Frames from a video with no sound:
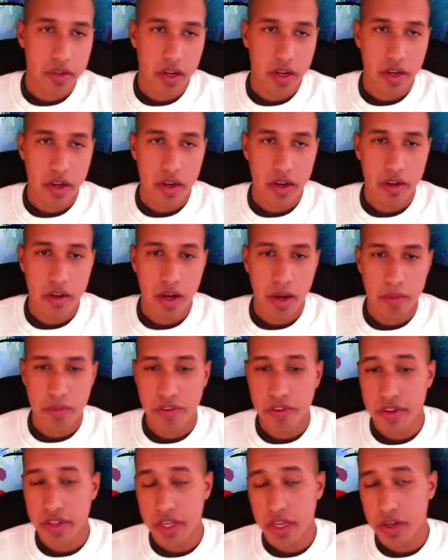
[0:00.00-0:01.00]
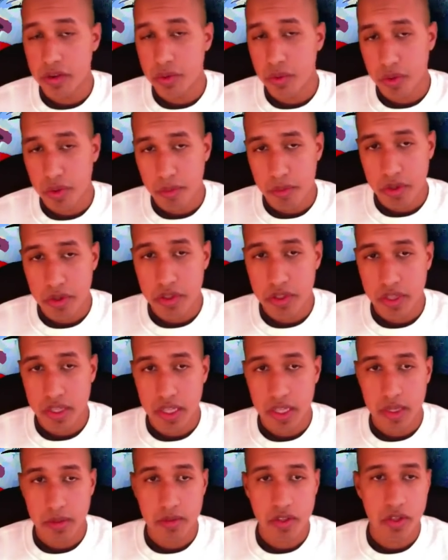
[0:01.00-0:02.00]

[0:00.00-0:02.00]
Uh, I'm affiliated with Muse Themes,